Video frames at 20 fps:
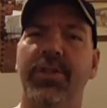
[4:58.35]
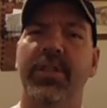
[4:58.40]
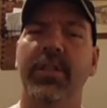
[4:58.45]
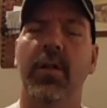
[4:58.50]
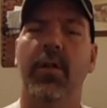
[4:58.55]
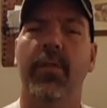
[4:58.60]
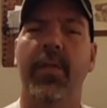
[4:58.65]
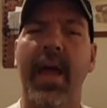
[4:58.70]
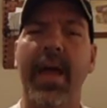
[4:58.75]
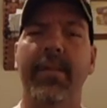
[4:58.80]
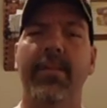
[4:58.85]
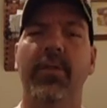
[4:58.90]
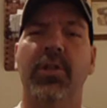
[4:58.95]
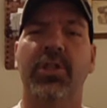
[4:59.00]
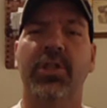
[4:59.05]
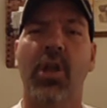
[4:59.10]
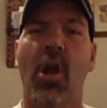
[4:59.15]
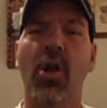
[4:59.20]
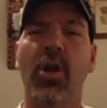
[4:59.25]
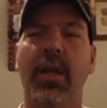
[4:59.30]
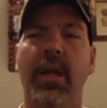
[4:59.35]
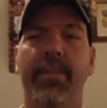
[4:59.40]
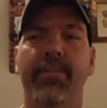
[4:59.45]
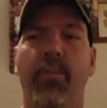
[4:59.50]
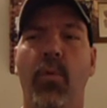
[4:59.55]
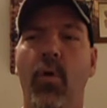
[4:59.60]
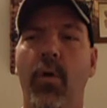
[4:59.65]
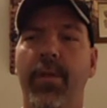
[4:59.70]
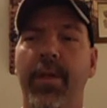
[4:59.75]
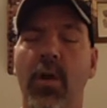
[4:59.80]
that circuit
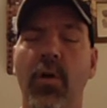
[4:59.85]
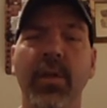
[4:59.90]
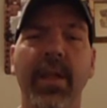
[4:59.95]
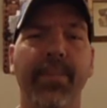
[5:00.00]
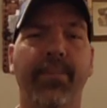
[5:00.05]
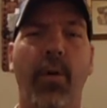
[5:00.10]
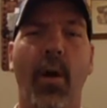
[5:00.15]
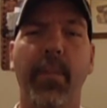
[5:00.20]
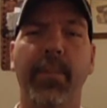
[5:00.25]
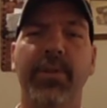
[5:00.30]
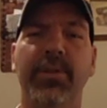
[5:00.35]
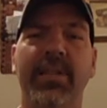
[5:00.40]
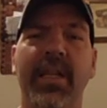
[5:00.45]
board, the only purpose